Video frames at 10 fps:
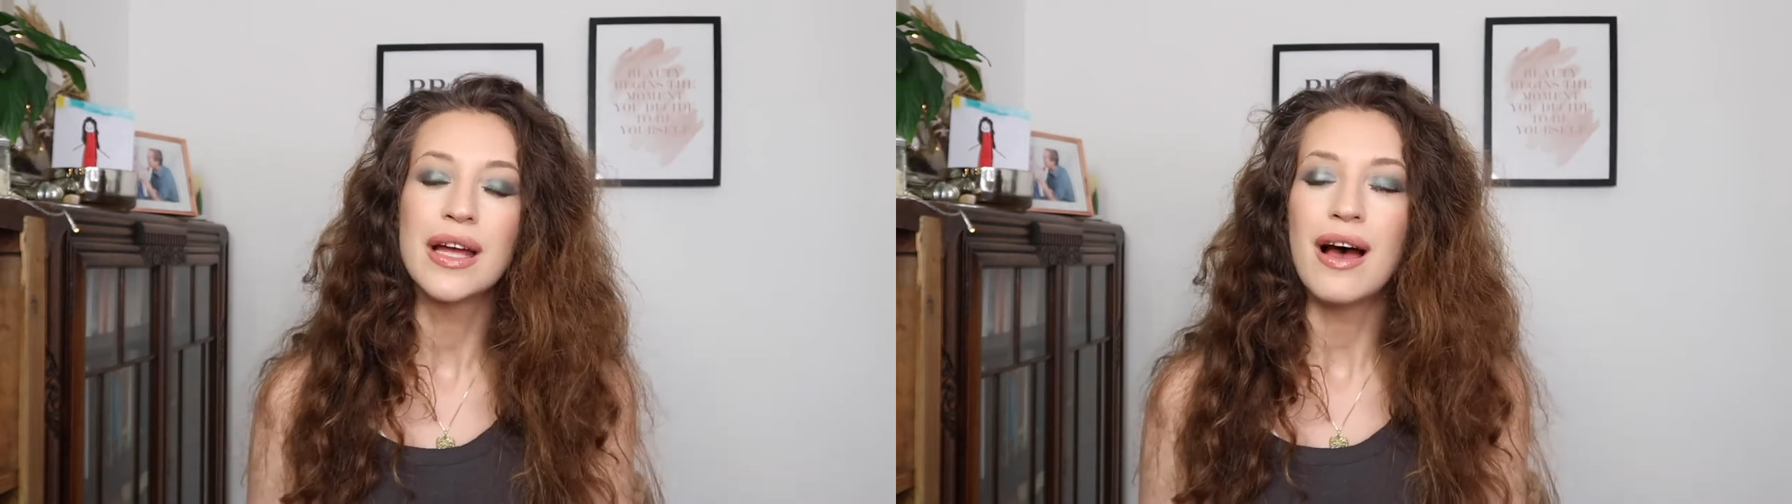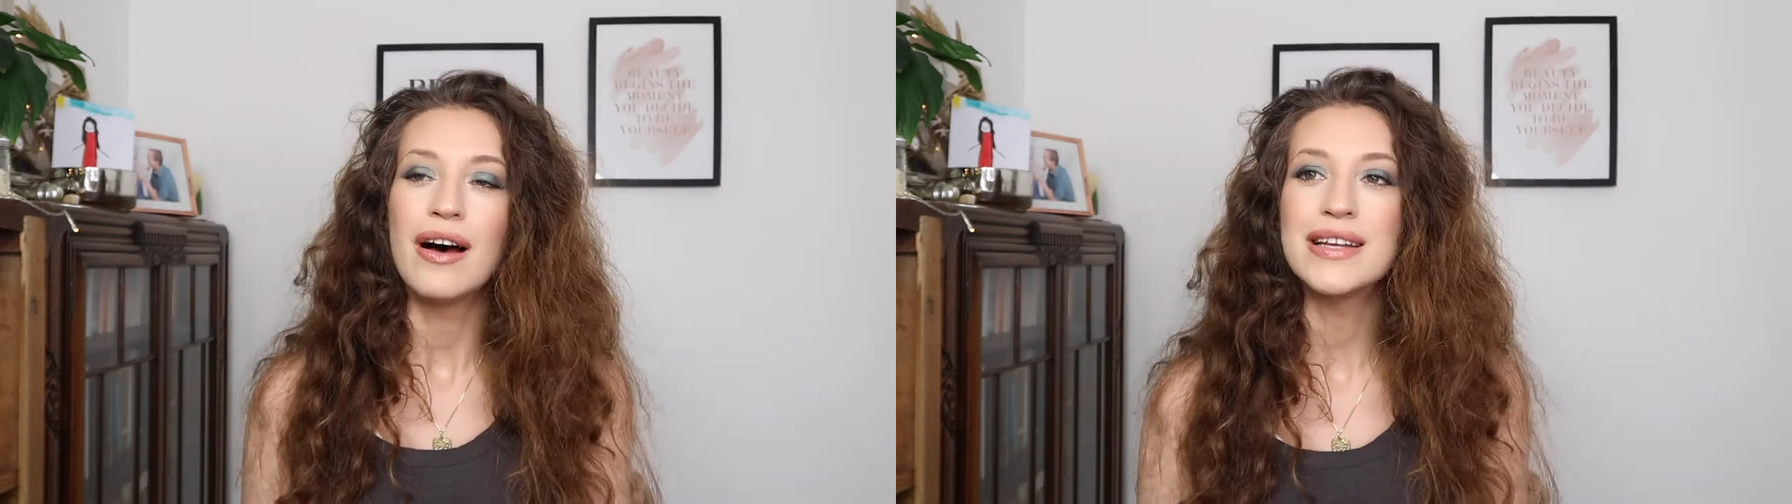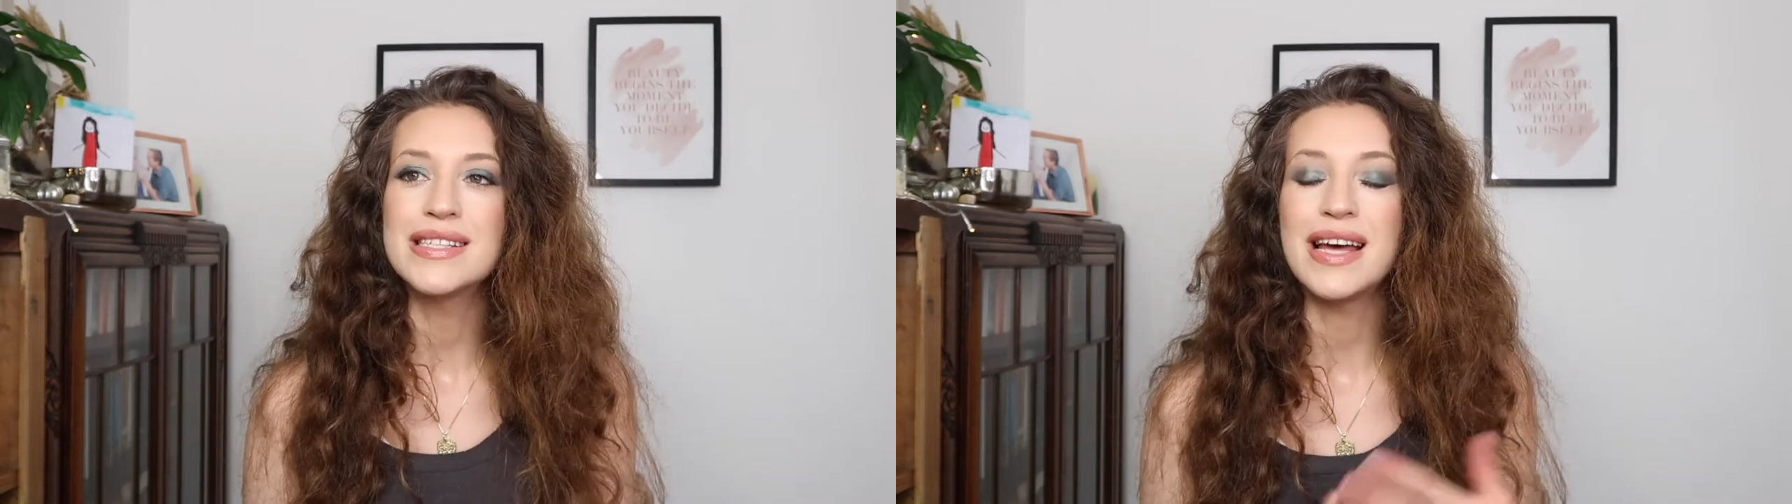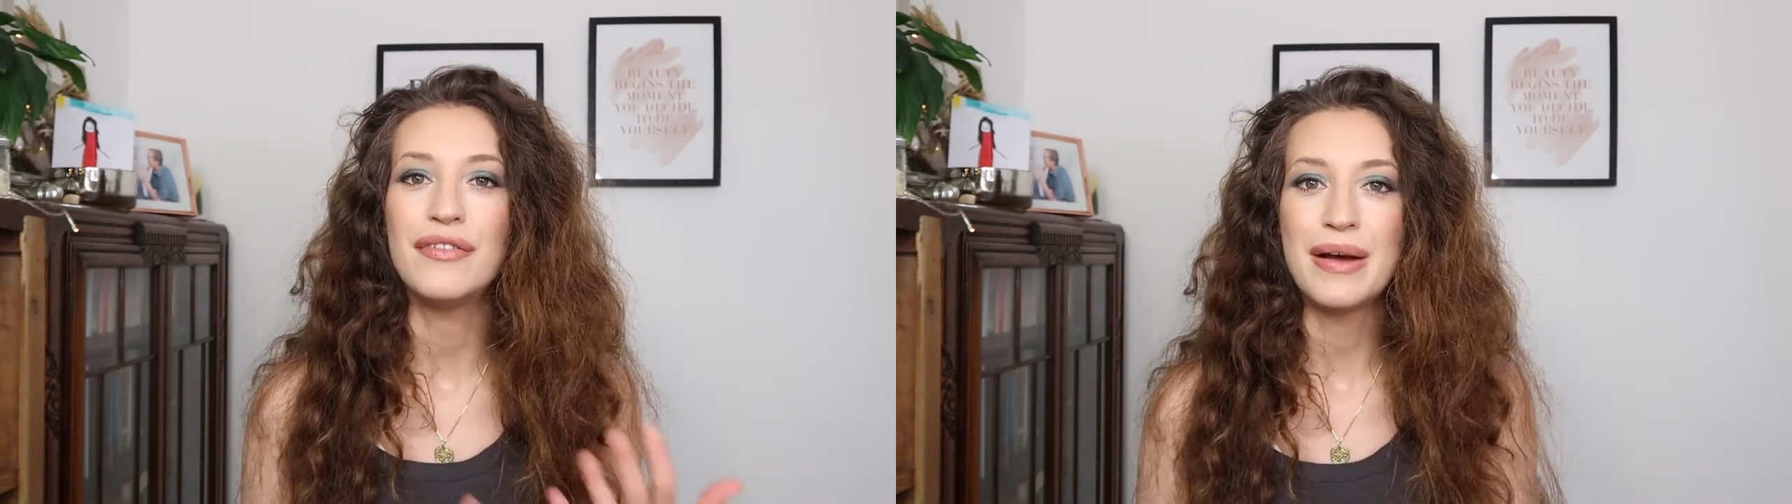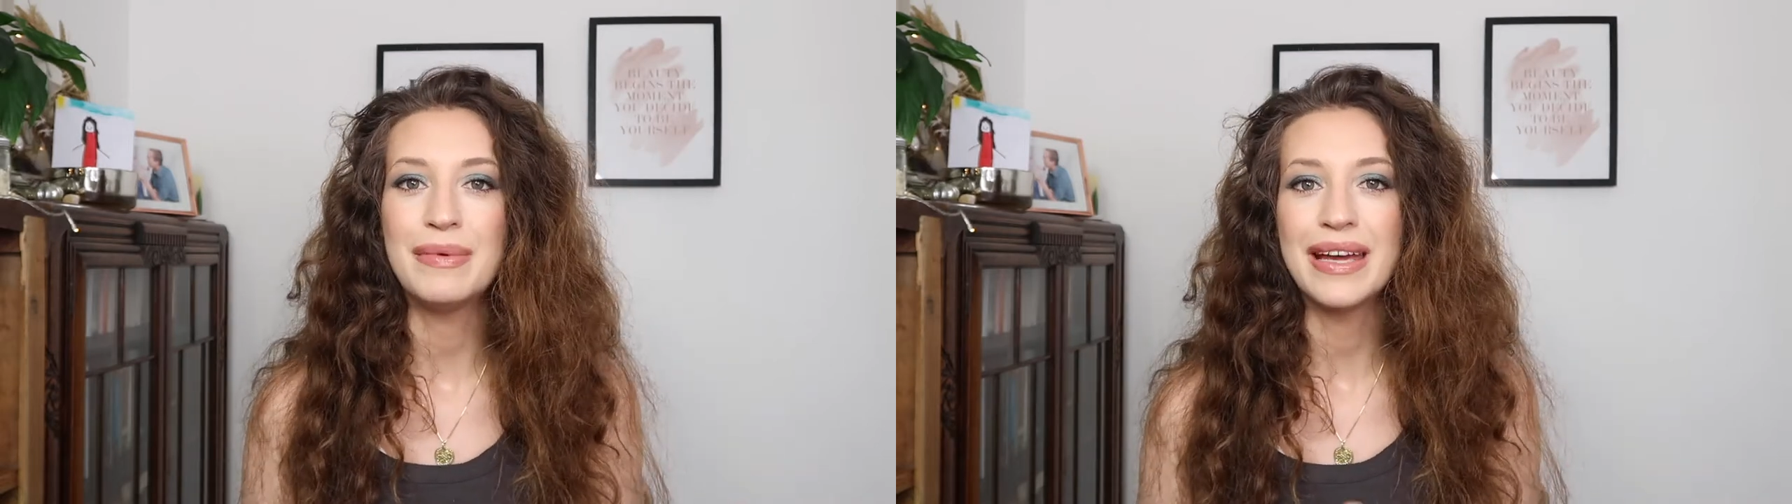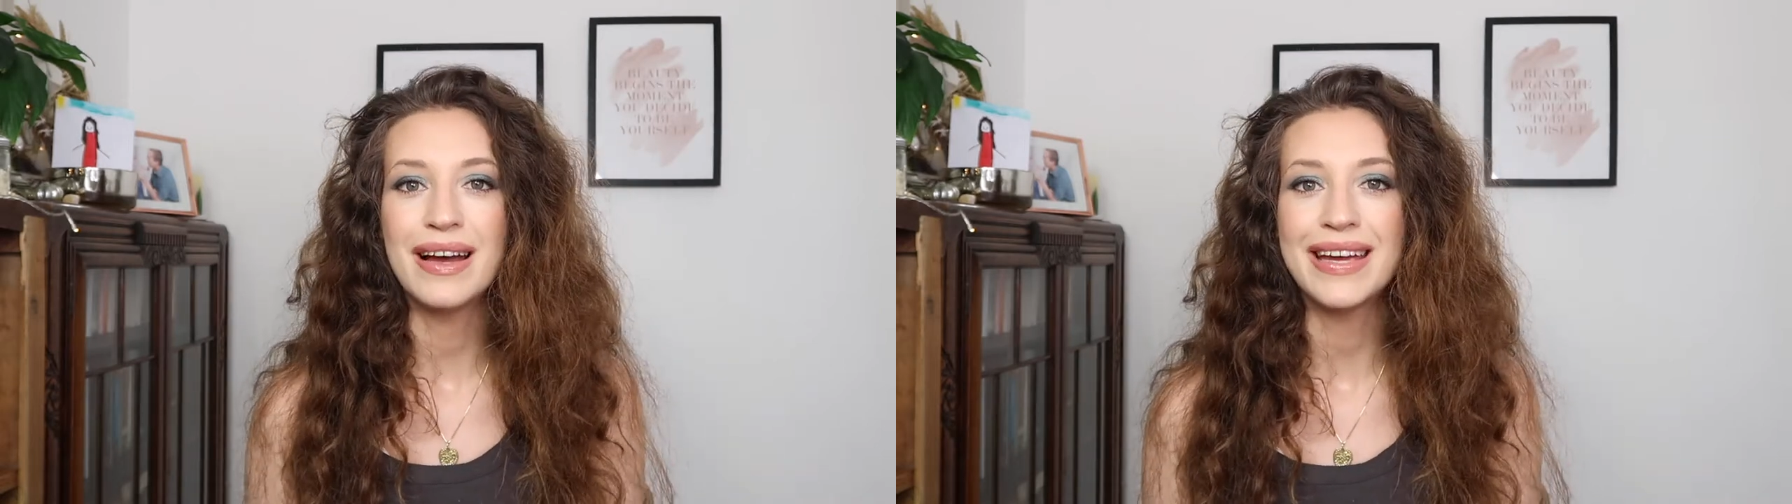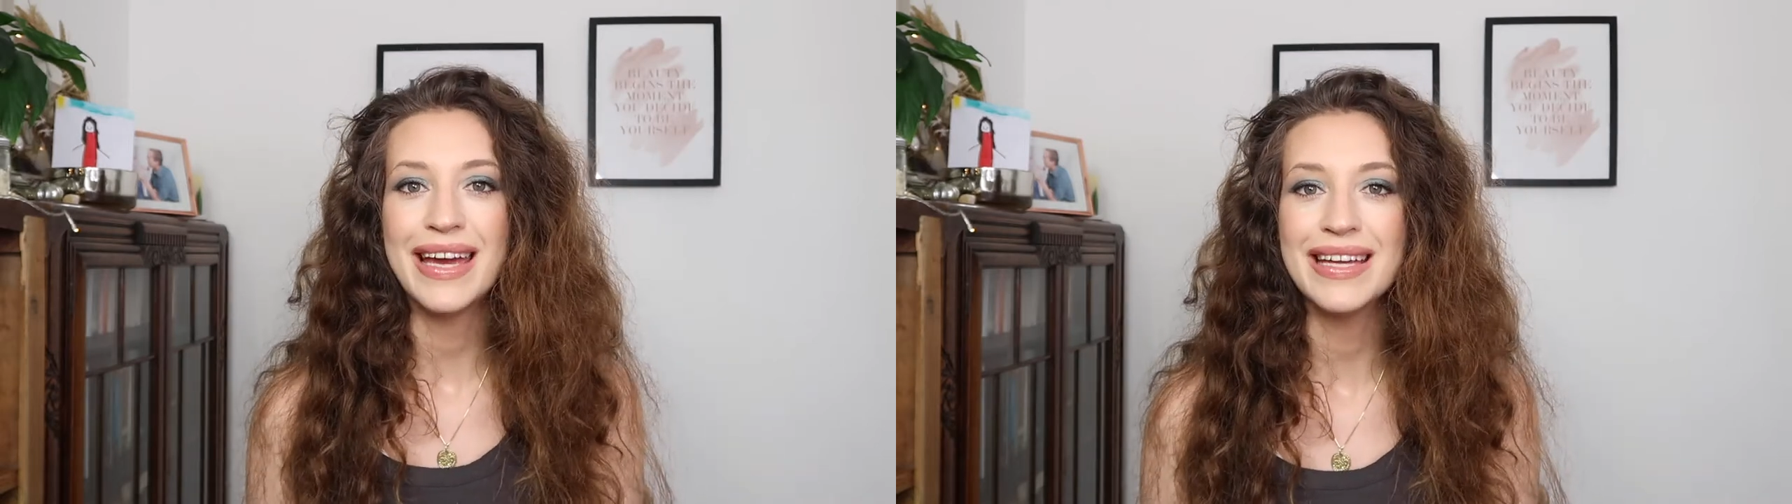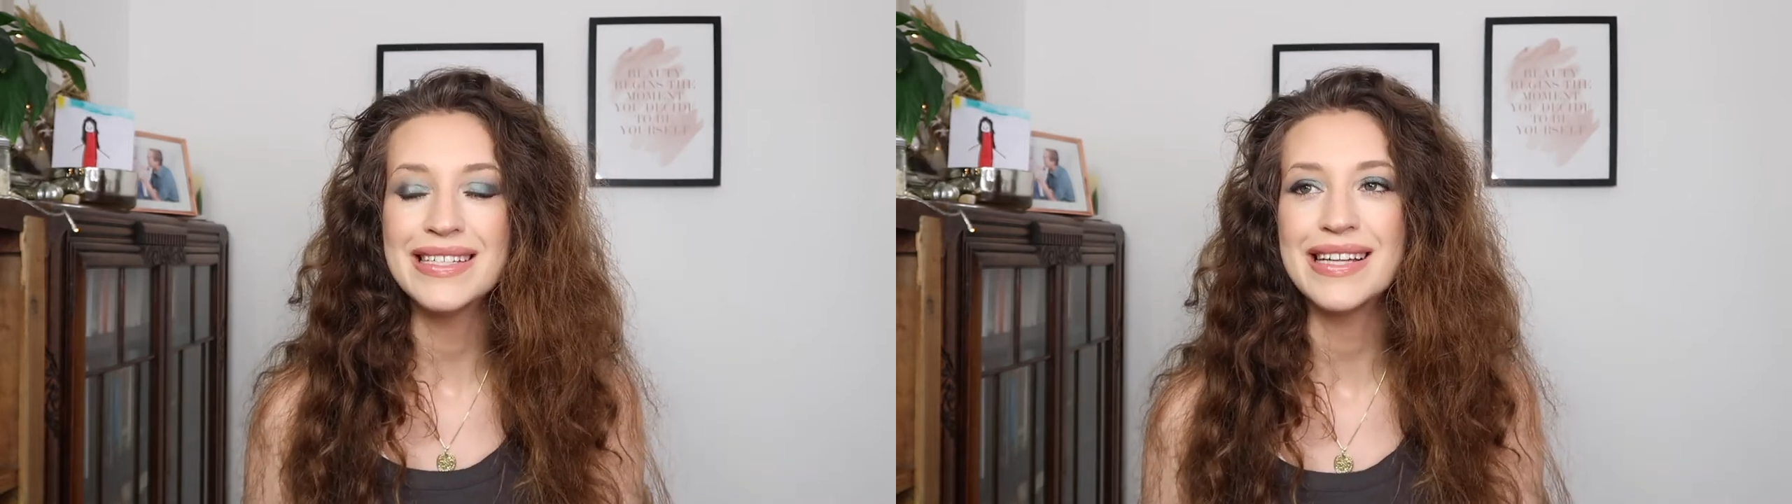us our family our
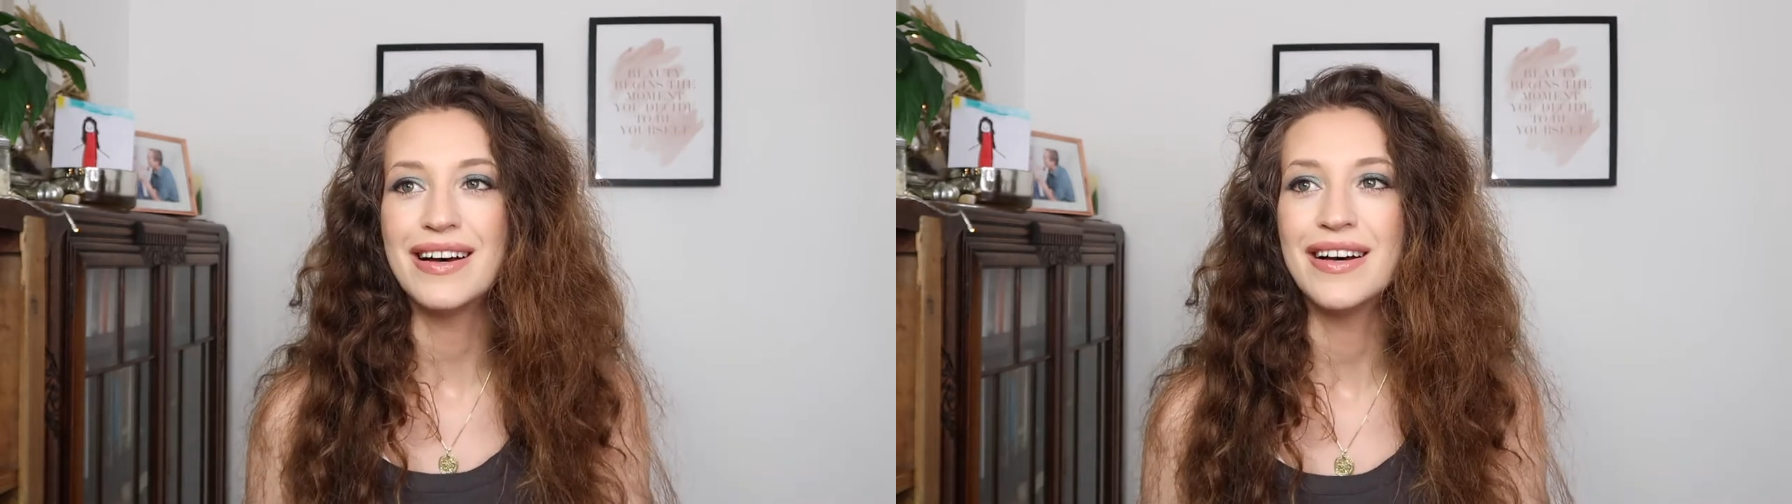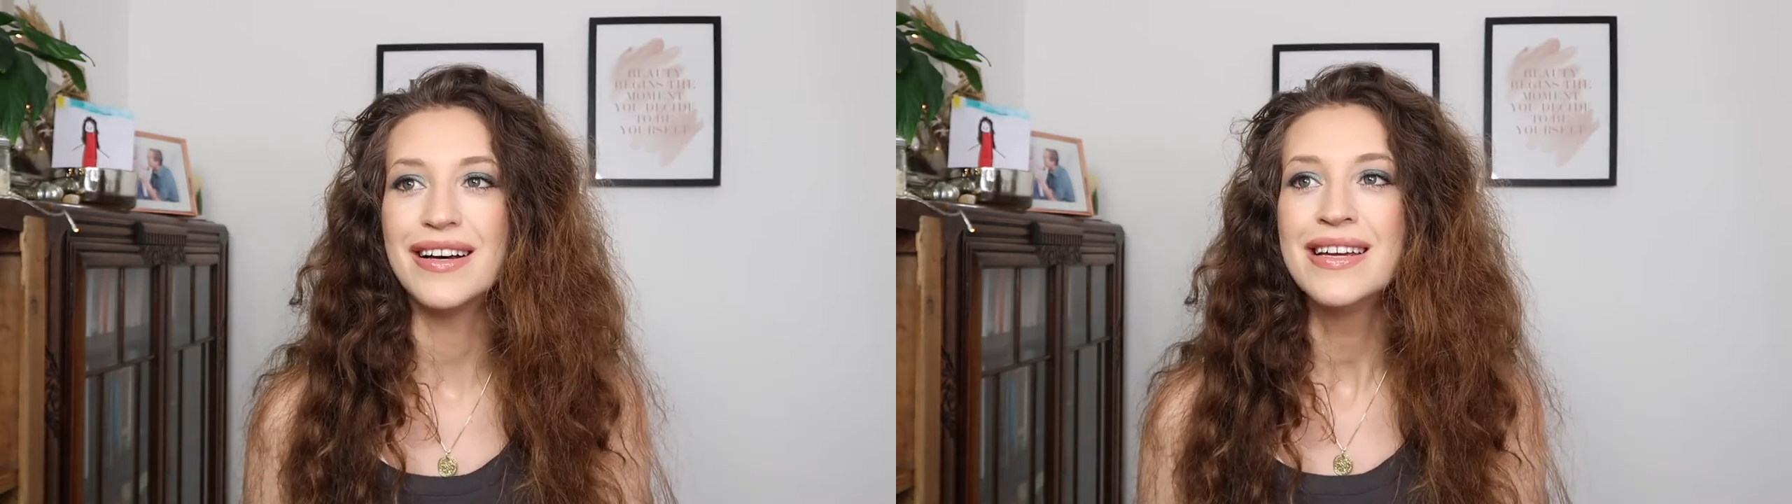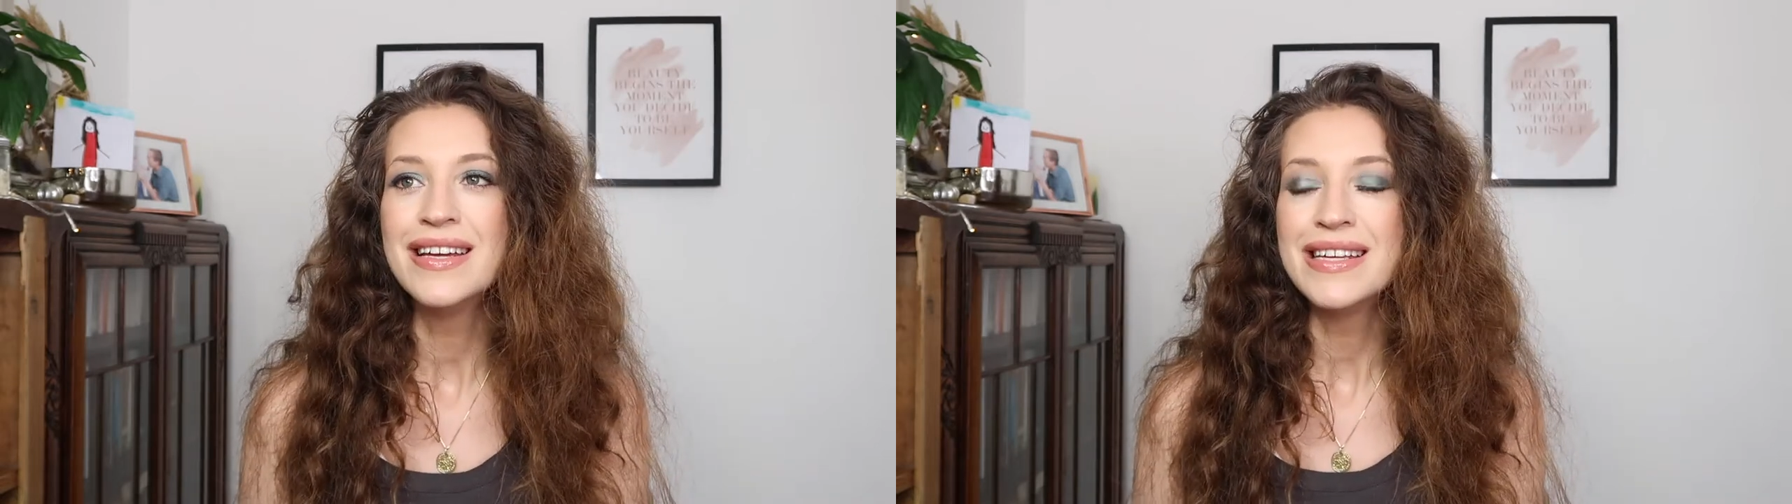kids are